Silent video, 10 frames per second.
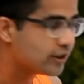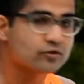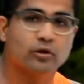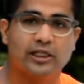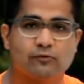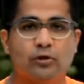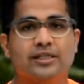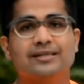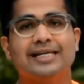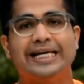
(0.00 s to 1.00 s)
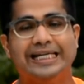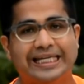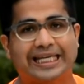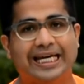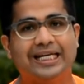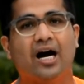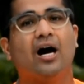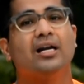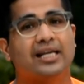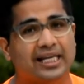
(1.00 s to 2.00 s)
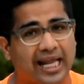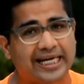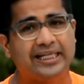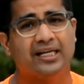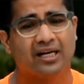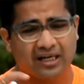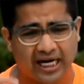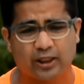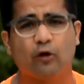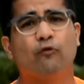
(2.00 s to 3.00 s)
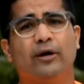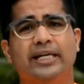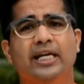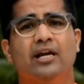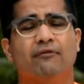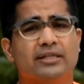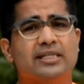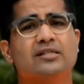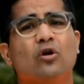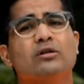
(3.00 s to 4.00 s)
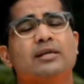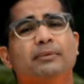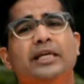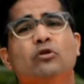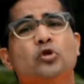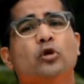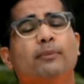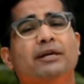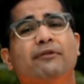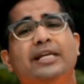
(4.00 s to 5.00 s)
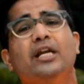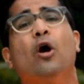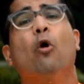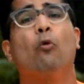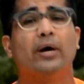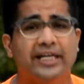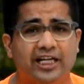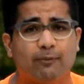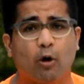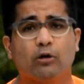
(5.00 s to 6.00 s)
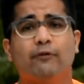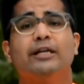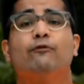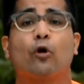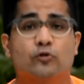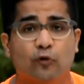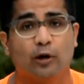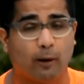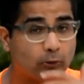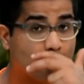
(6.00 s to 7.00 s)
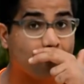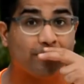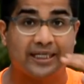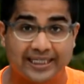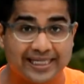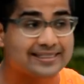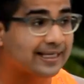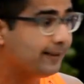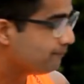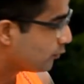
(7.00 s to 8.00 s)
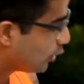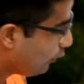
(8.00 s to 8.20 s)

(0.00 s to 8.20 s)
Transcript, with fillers: so this would just indicate a light kind of worry, which is not something you should remain very worried about or very watchful about. But let's say you'll